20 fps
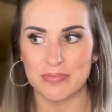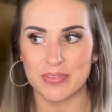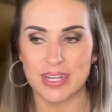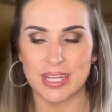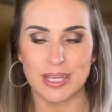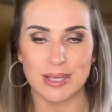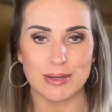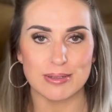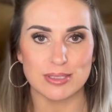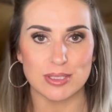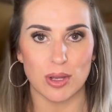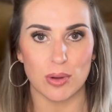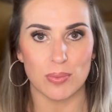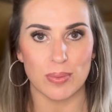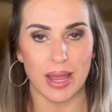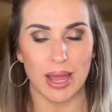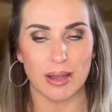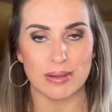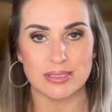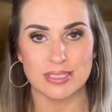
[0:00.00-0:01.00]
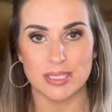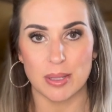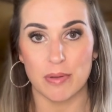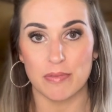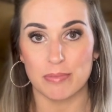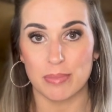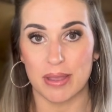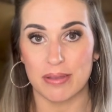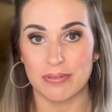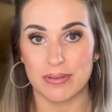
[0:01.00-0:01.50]
videos around some
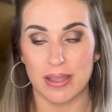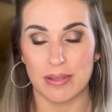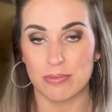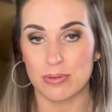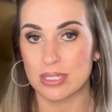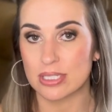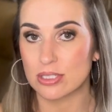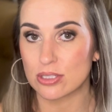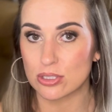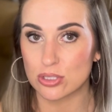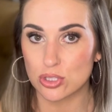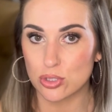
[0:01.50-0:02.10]
of my favorite